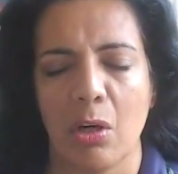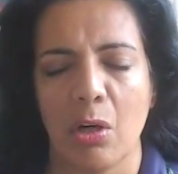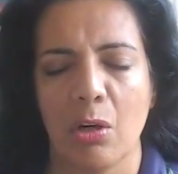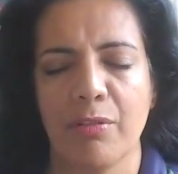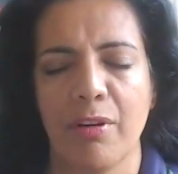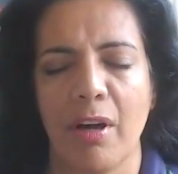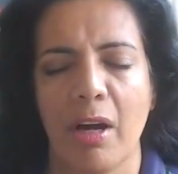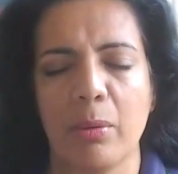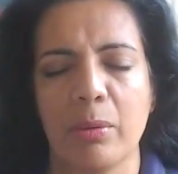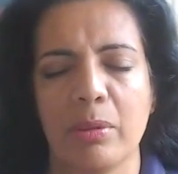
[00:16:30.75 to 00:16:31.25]

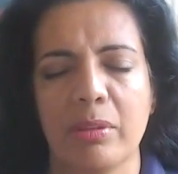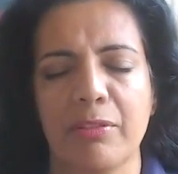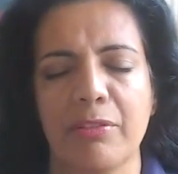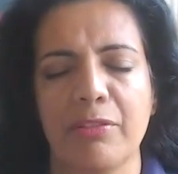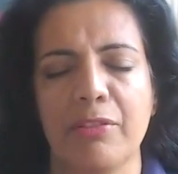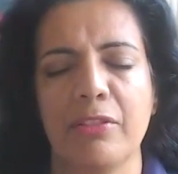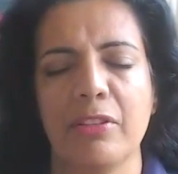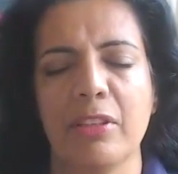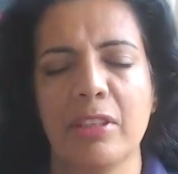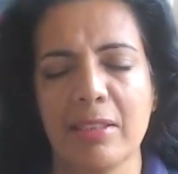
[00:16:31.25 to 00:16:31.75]
of how it
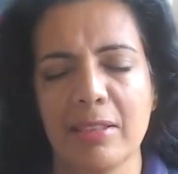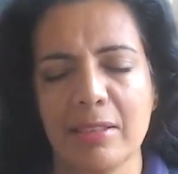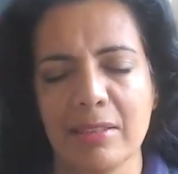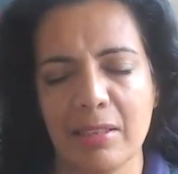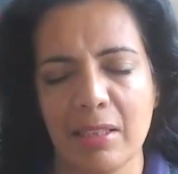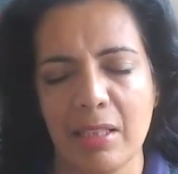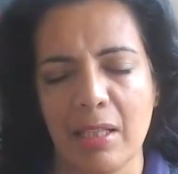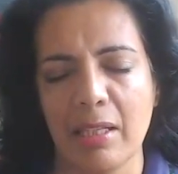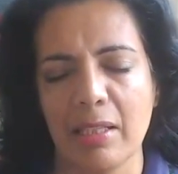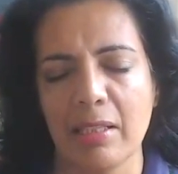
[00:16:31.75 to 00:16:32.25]

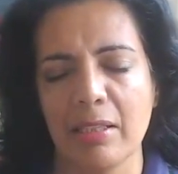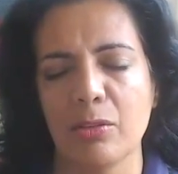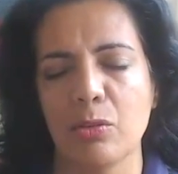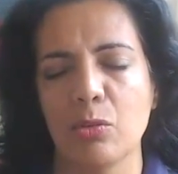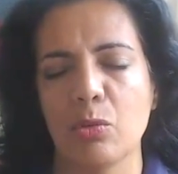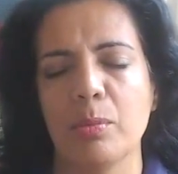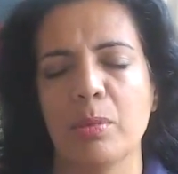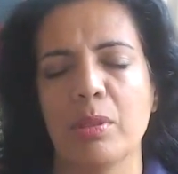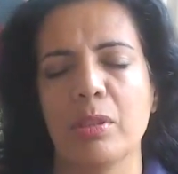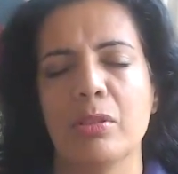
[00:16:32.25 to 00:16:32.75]
feels like
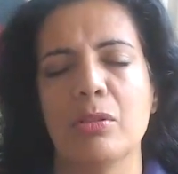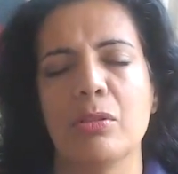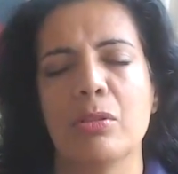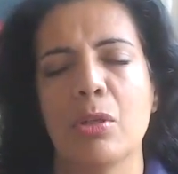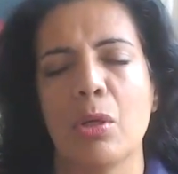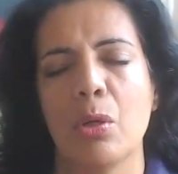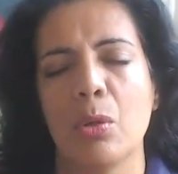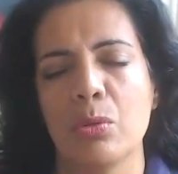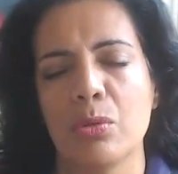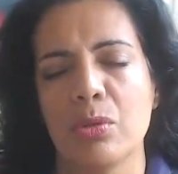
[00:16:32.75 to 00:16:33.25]
to be
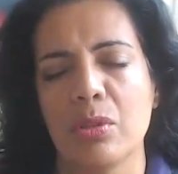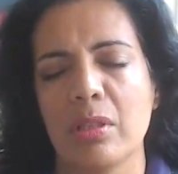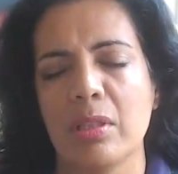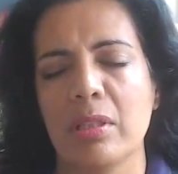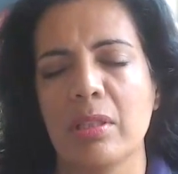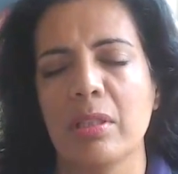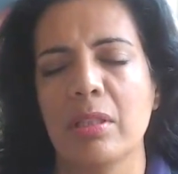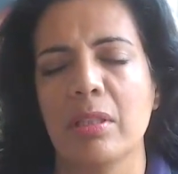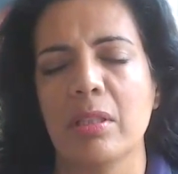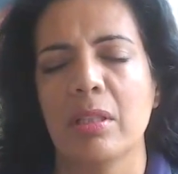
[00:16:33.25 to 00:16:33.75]

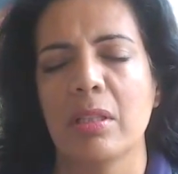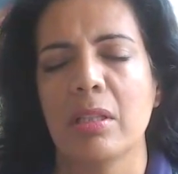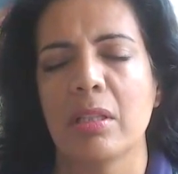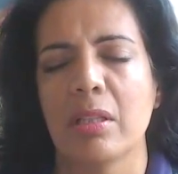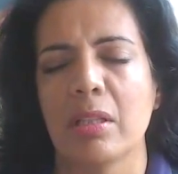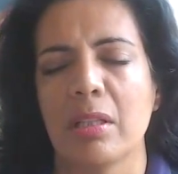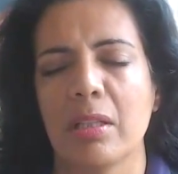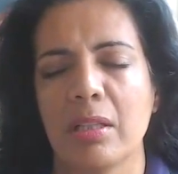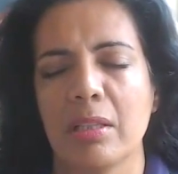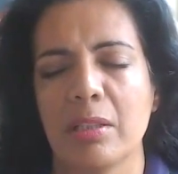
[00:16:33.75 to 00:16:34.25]
totally
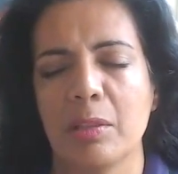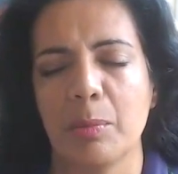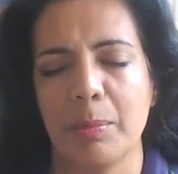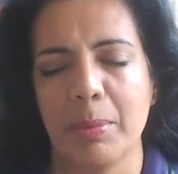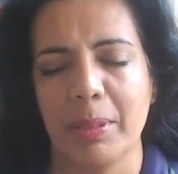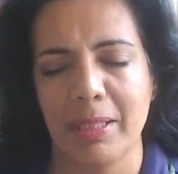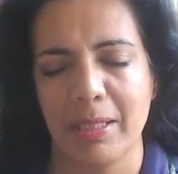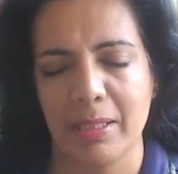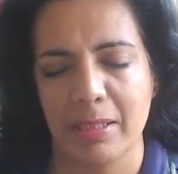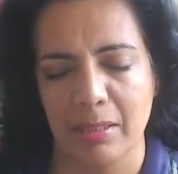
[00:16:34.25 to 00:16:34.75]
at
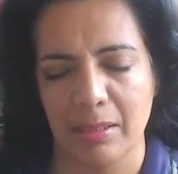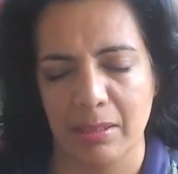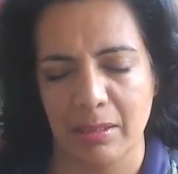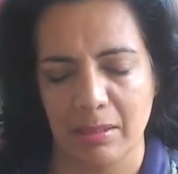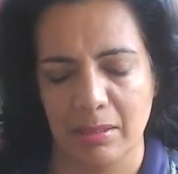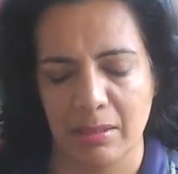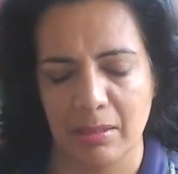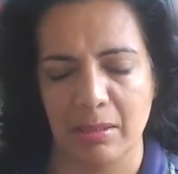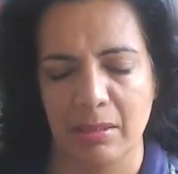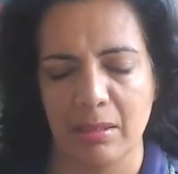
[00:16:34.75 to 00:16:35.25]

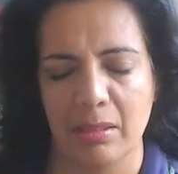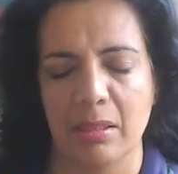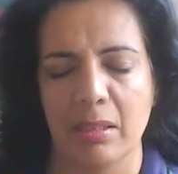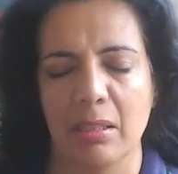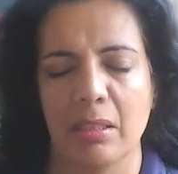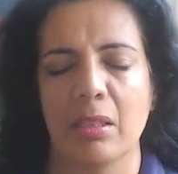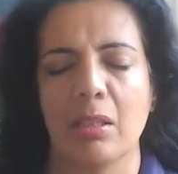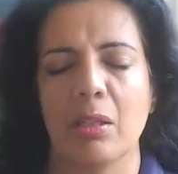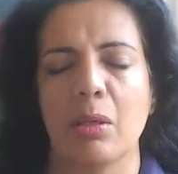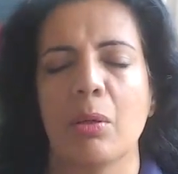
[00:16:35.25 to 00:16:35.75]
peace
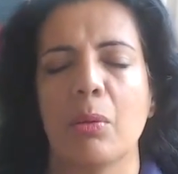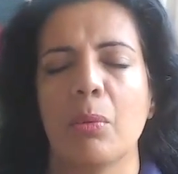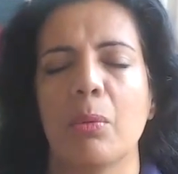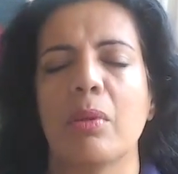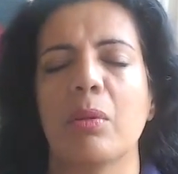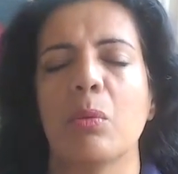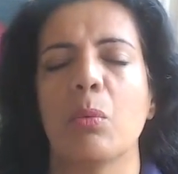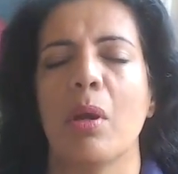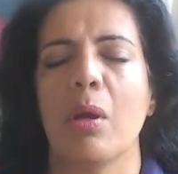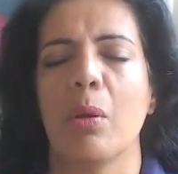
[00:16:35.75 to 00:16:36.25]

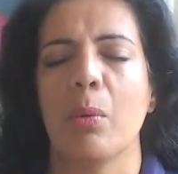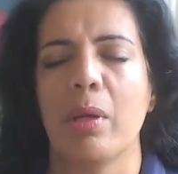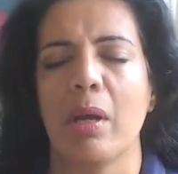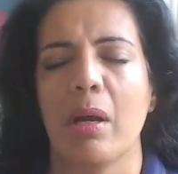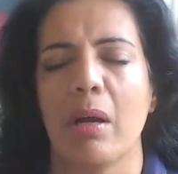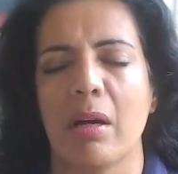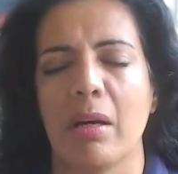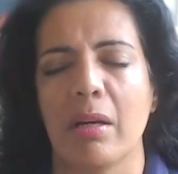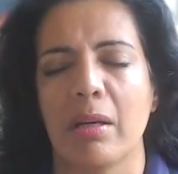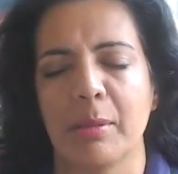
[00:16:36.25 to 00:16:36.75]
with where we
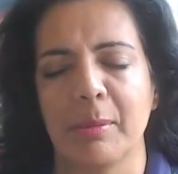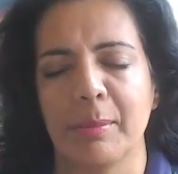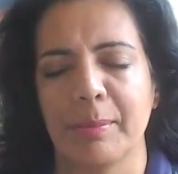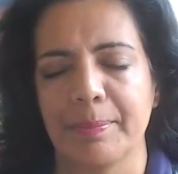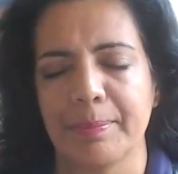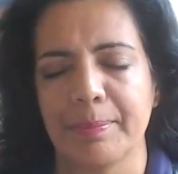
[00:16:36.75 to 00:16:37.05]
are,